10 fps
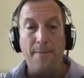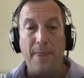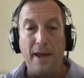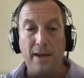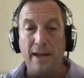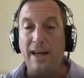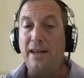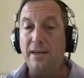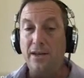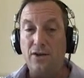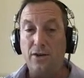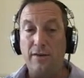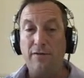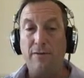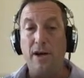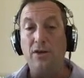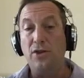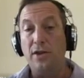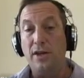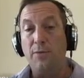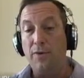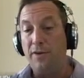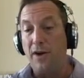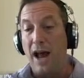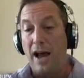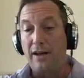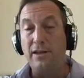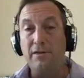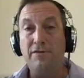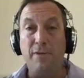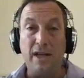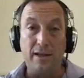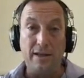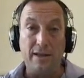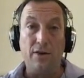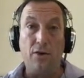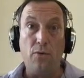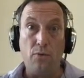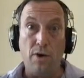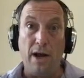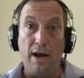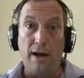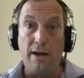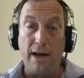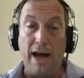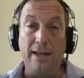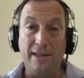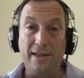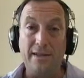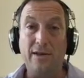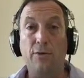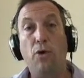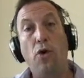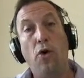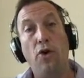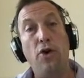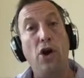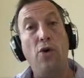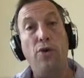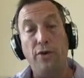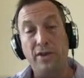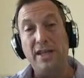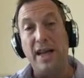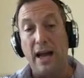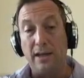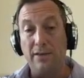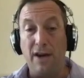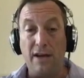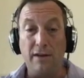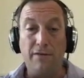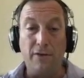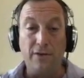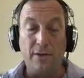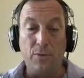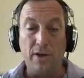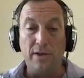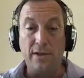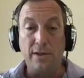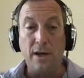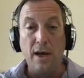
And then any additional information, and then if they're active, meaning that they're on the system, or no, they're deactivated for some reason.